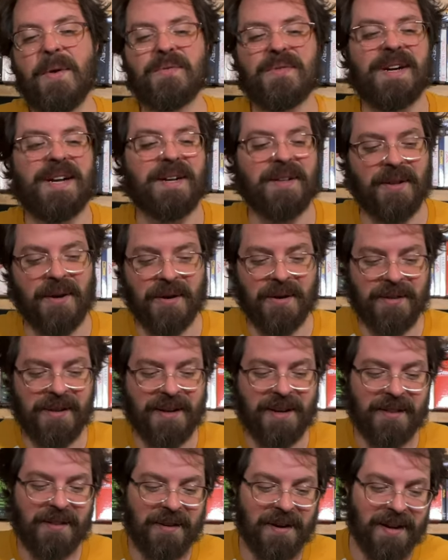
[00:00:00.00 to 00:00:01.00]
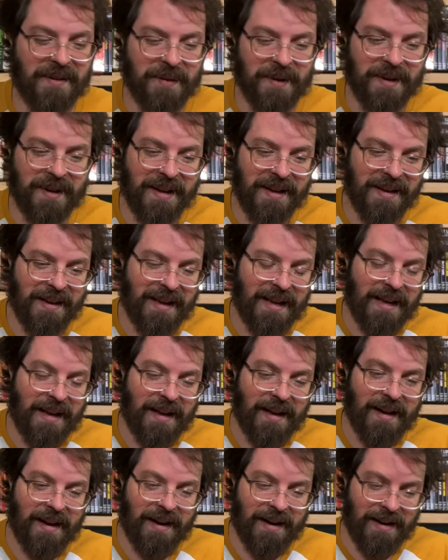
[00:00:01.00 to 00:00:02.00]
running longer than I thought it would.
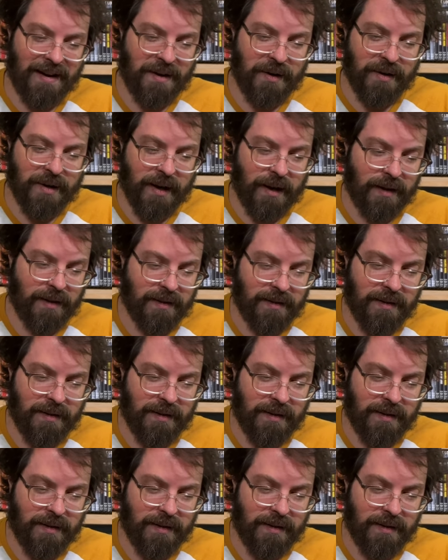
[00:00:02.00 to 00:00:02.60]
Uh, okay.